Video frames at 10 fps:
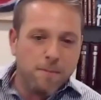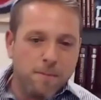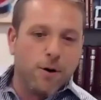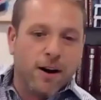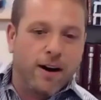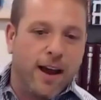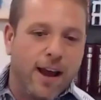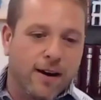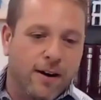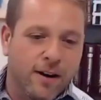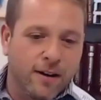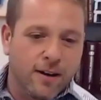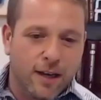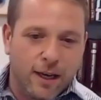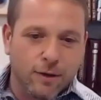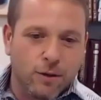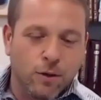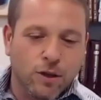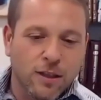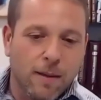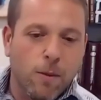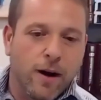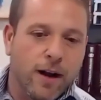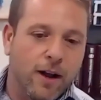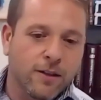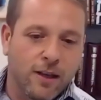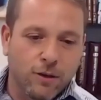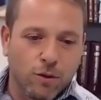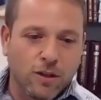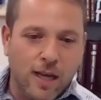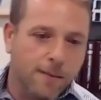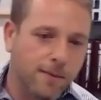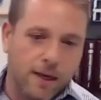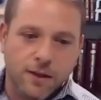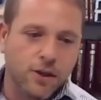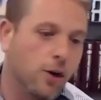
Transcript: pour her anger into someone else, into something else.